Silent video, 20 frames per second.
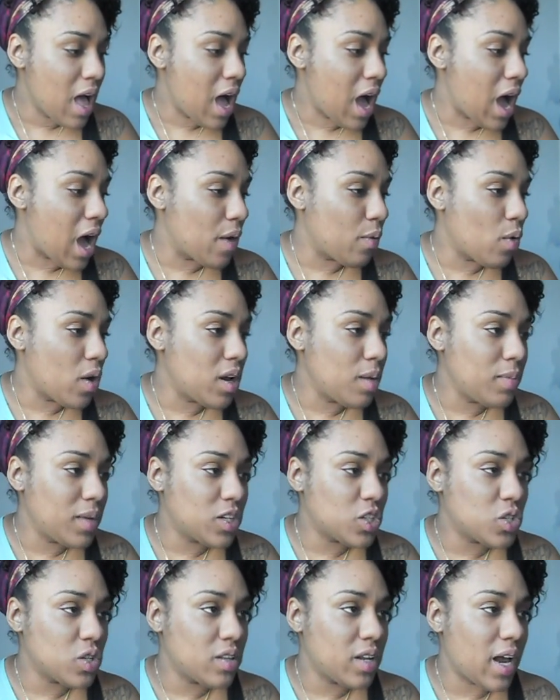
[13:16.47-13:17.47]
I want to
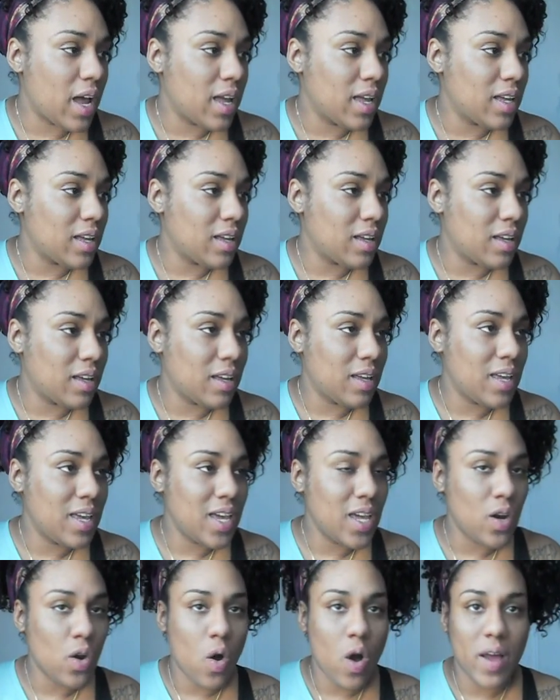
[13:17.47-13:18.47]
make sure that I
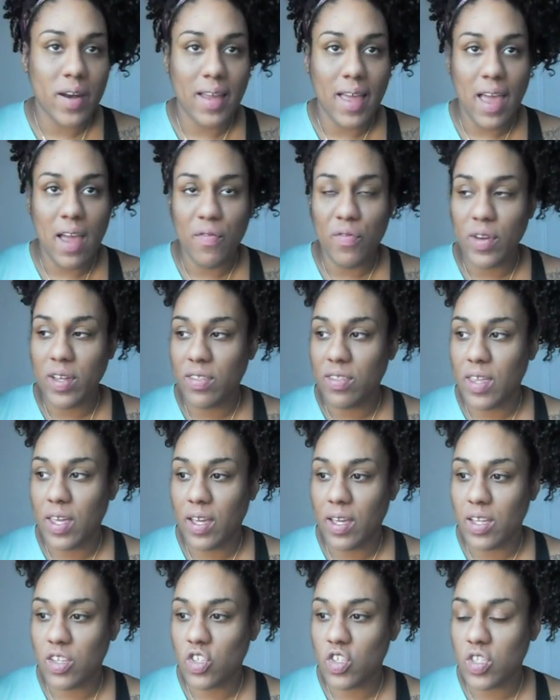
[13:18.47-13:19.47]
hit on
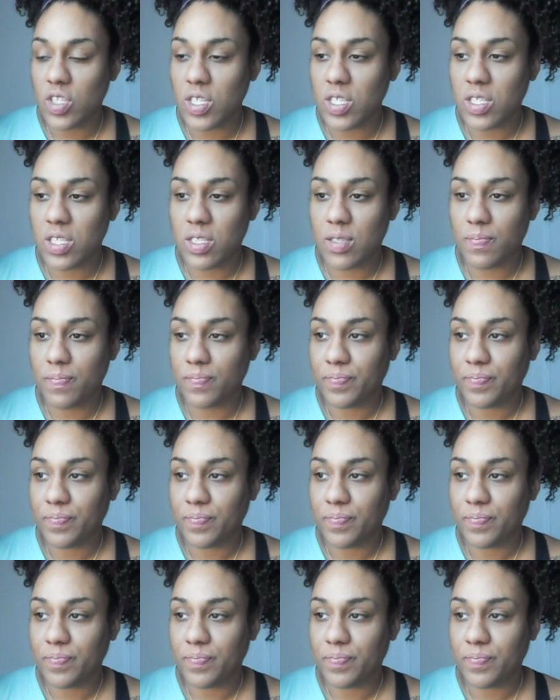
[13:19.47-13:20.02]
everything. It's just